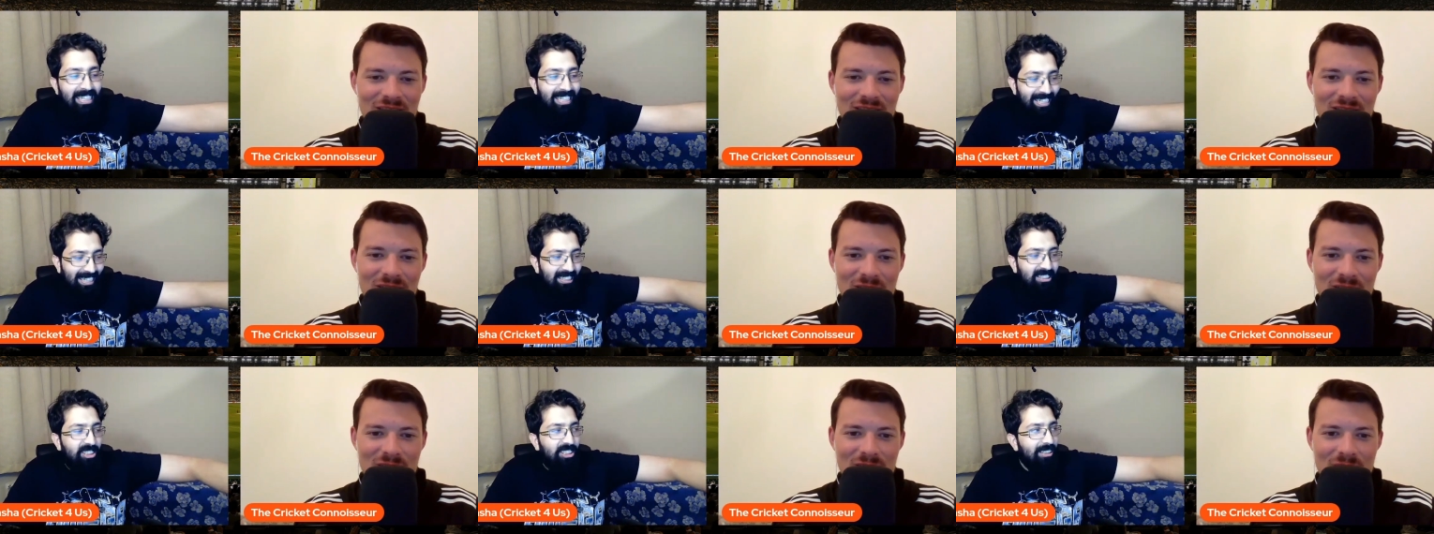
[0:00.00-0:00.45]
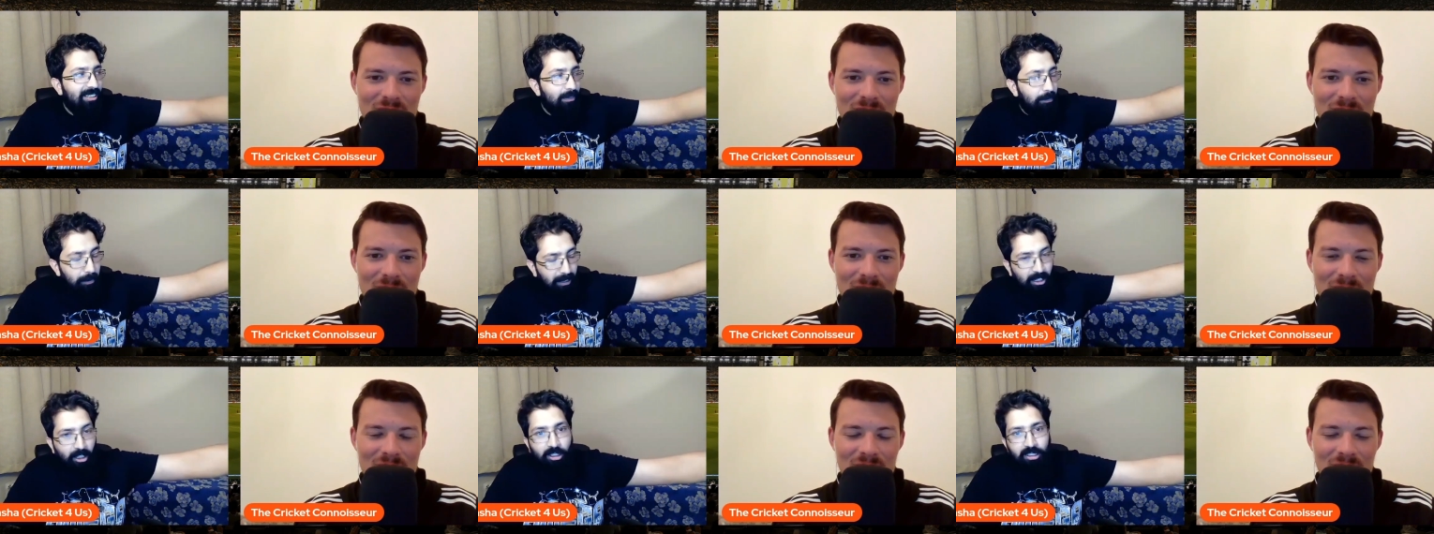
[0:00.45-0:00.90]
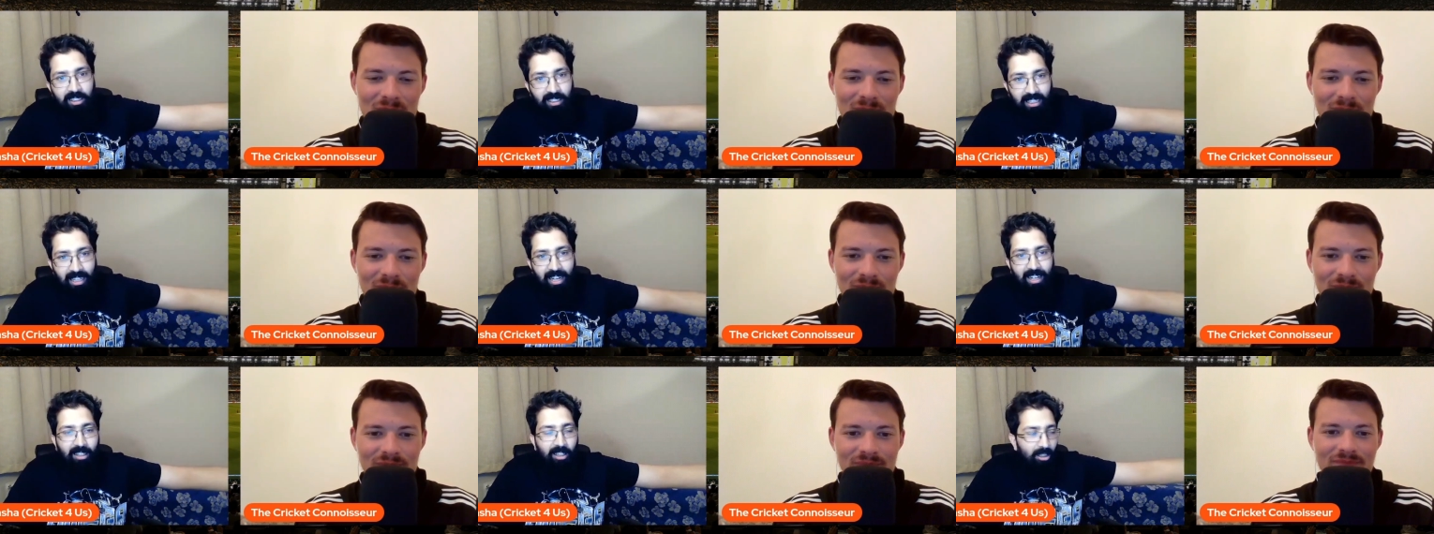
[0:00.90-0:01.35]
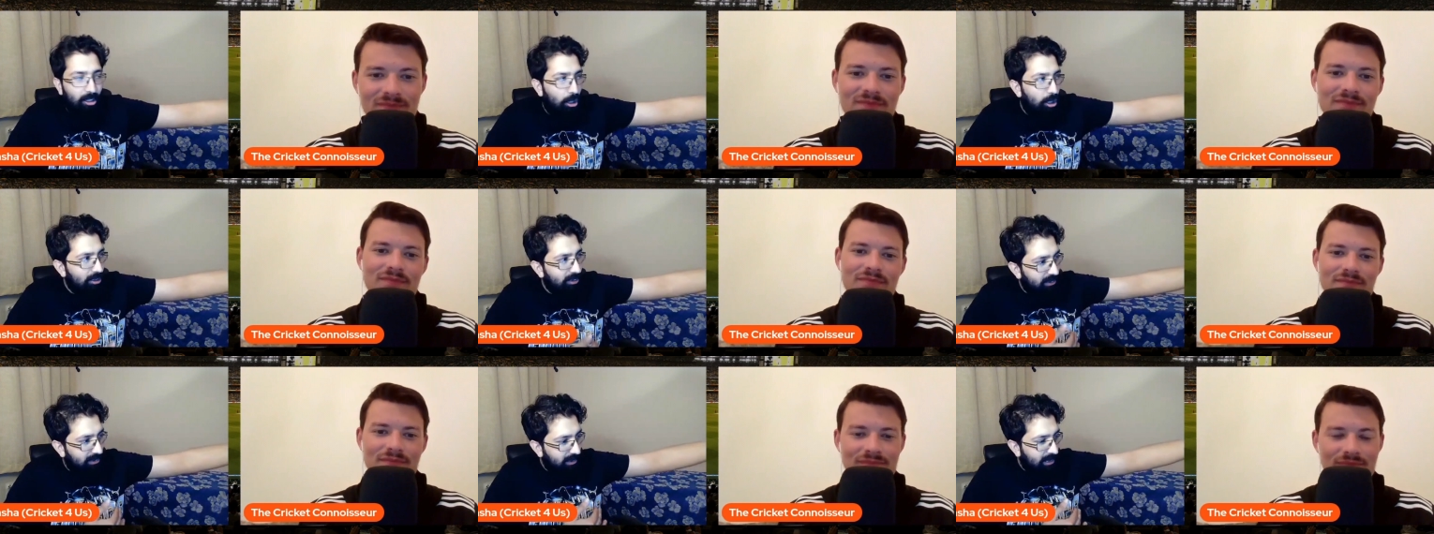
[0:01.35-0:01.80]
Speaker 1: It's just because of that
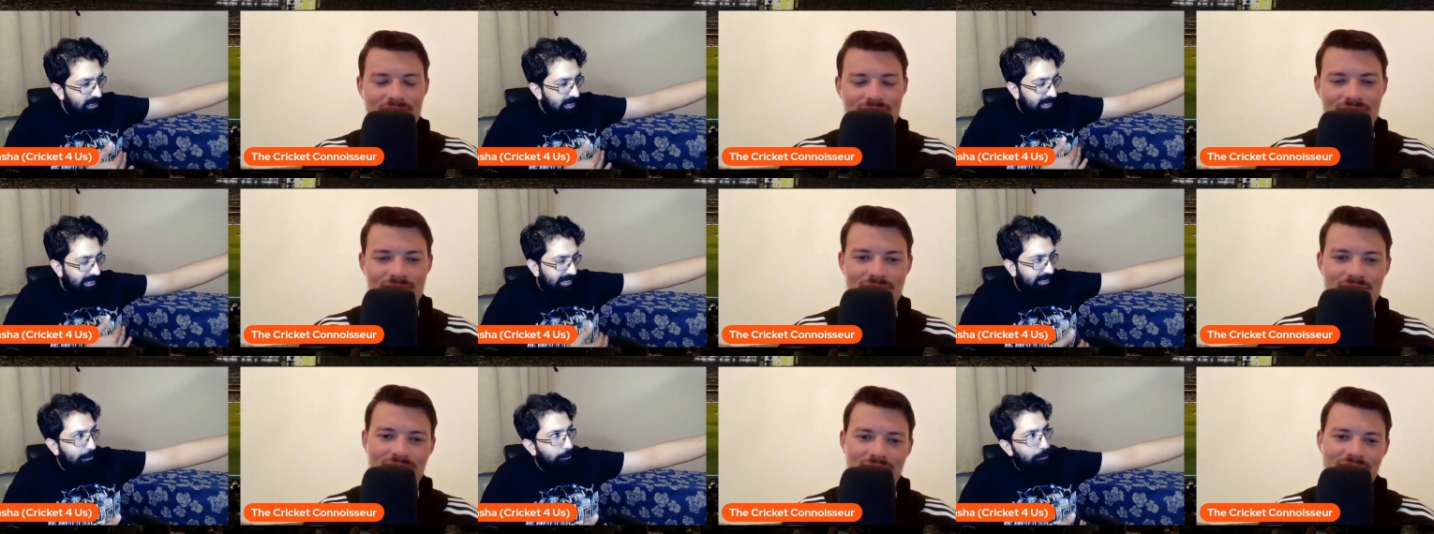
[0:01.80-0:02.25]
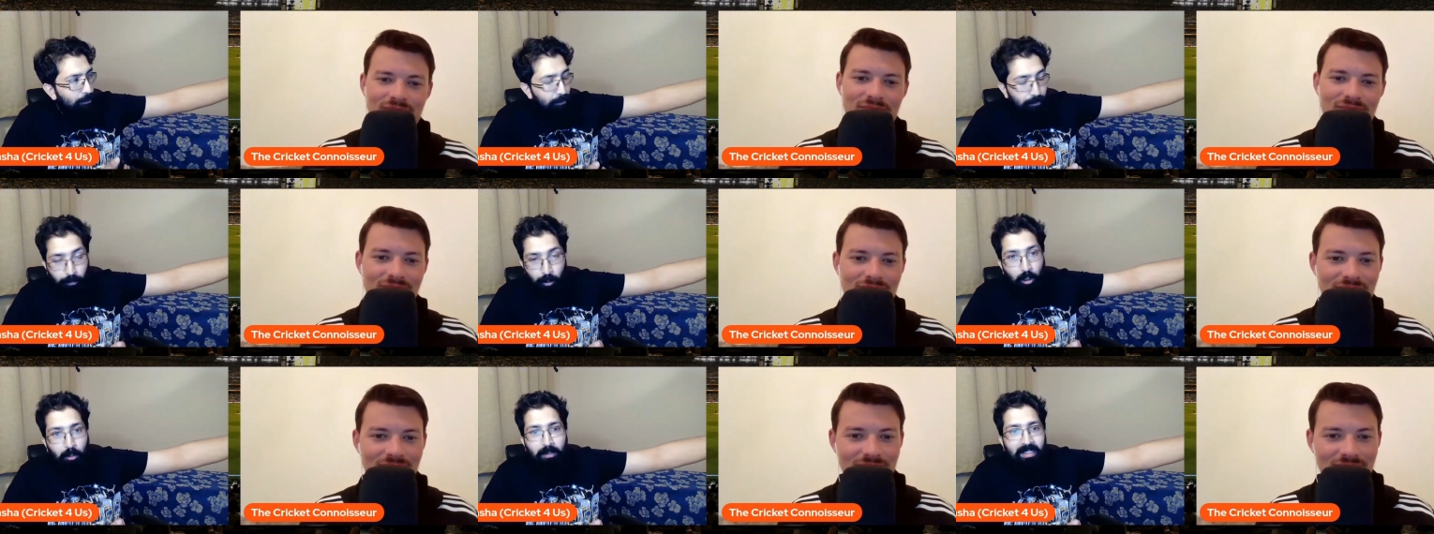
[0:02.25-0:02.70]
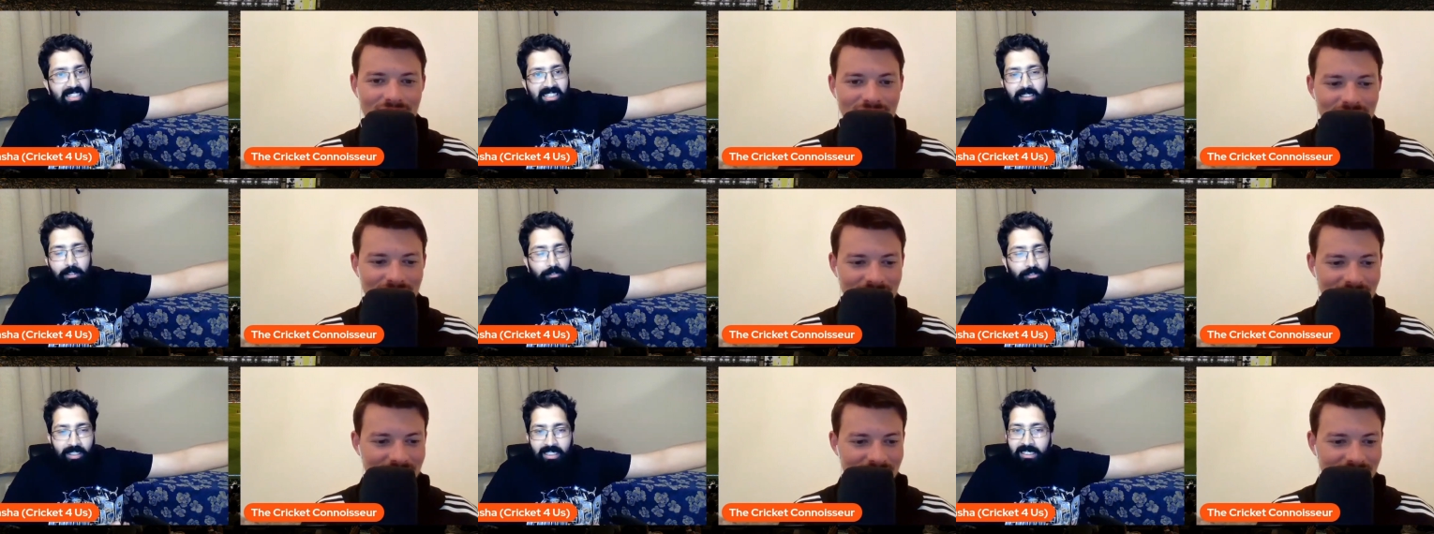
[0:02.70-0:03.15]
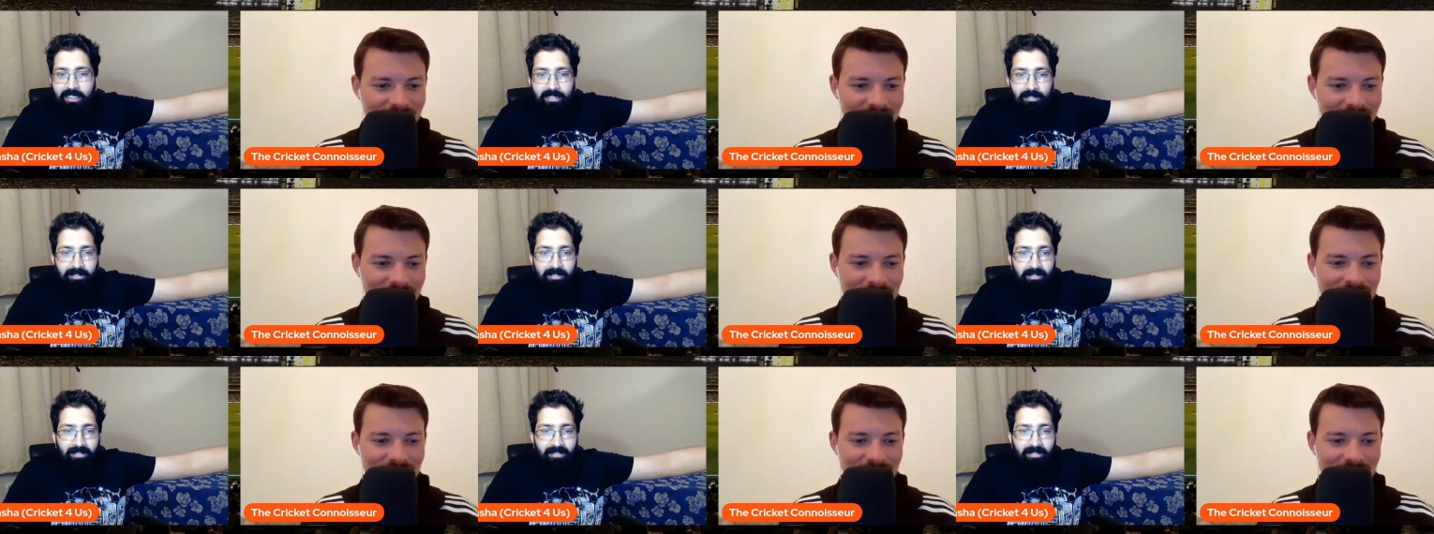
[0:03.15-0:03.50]
loss in the probably in the first